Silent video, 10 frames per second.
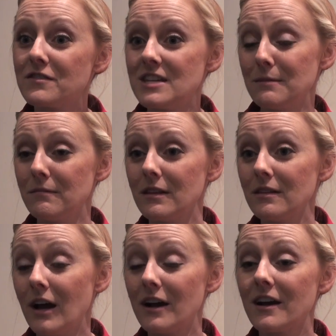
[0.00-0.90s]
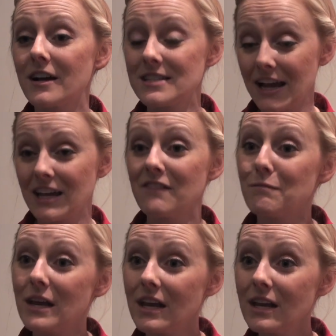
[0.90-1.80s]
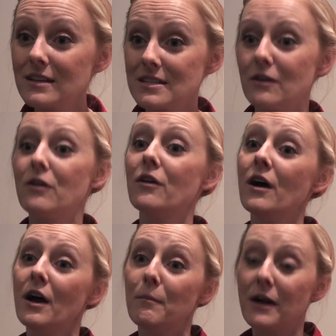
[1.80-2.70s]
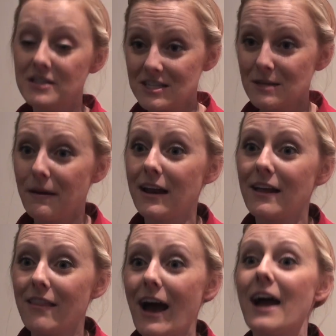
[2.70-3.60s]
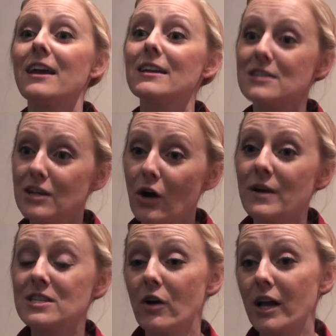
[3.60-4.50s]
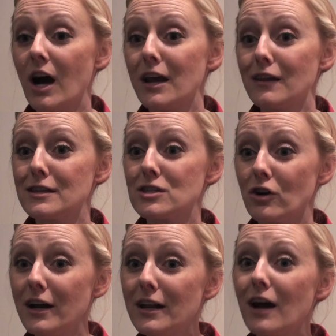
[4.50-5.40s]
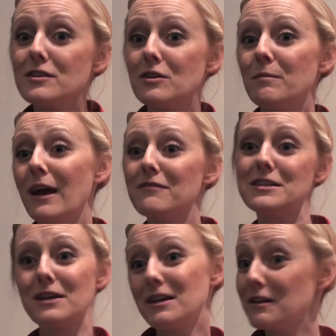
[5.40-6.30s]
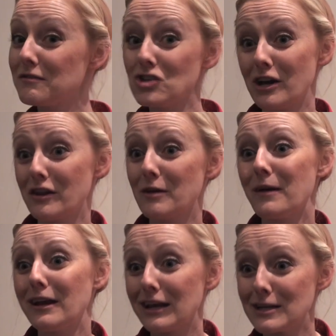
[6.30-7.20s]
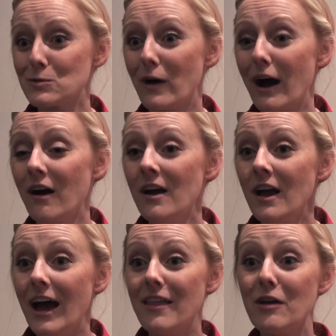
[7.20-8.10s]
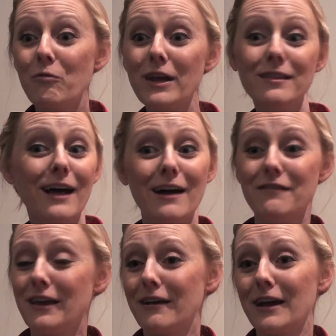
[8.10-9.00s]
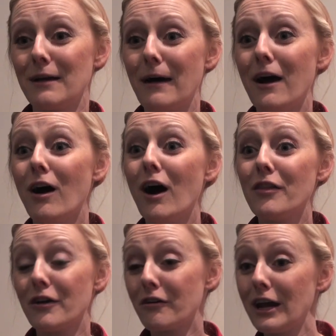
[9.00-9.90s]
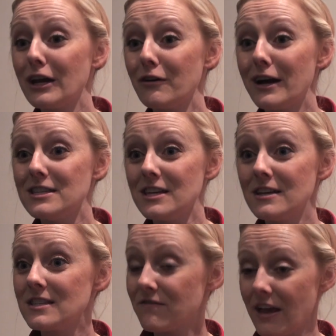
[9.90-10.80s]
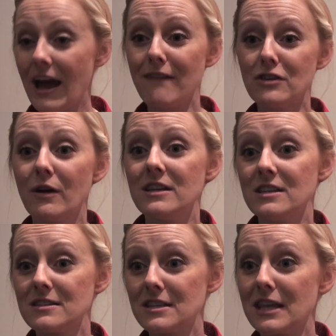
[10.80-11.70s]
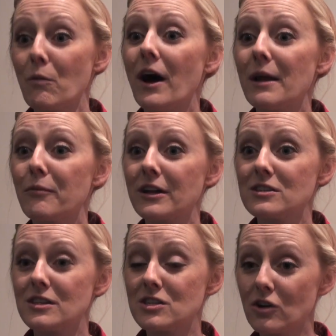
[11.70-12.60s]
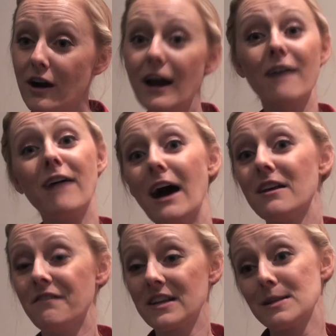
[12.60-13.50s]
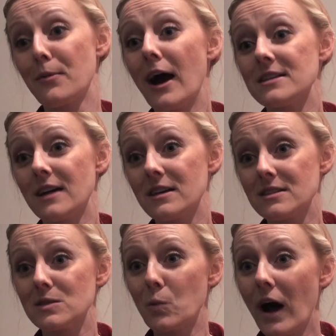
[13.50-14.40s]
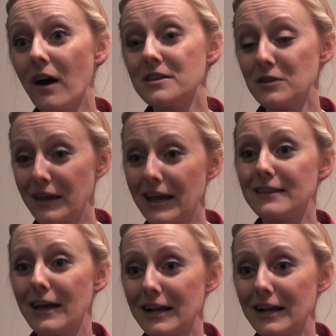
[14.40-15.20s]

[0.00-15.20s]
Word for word: team, our executive meeting, so participate in that, get to know what's going on in the store, and also be able to share their opinion as well. And then we love hearing about all their great new ideas if they have new ideas that they want to bring to the store, how to fix a process as well, so they get that